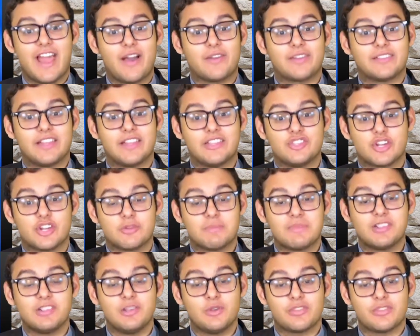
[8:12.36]
out in the
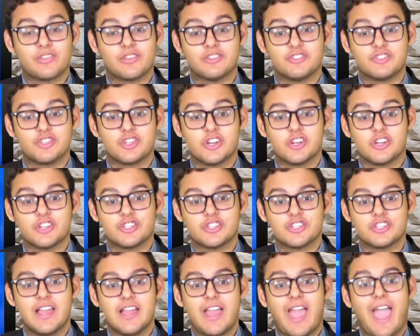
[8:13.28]
German Lutheran
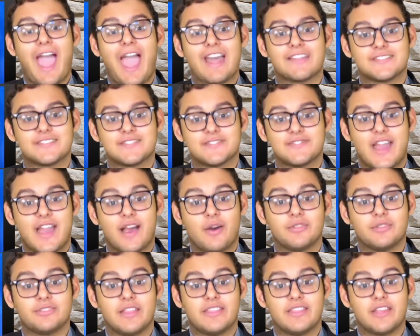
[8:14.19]
Church has
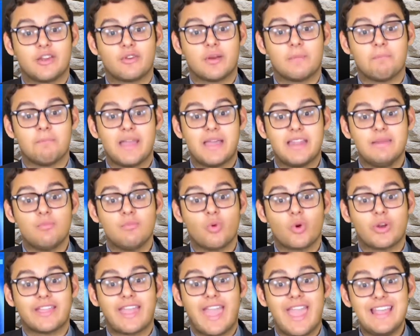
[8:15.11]
found that there were many
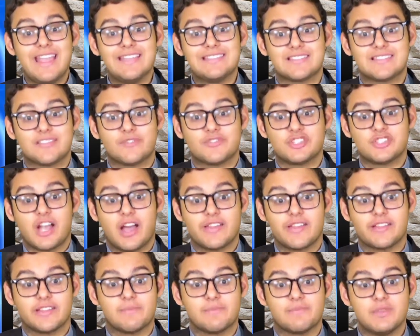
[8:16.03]
more cases of
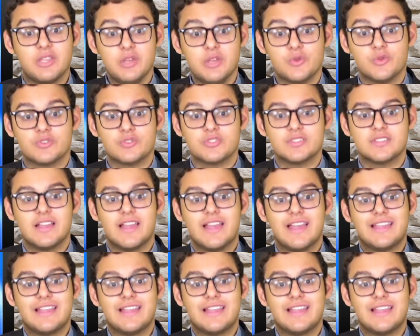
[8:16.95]
child abuse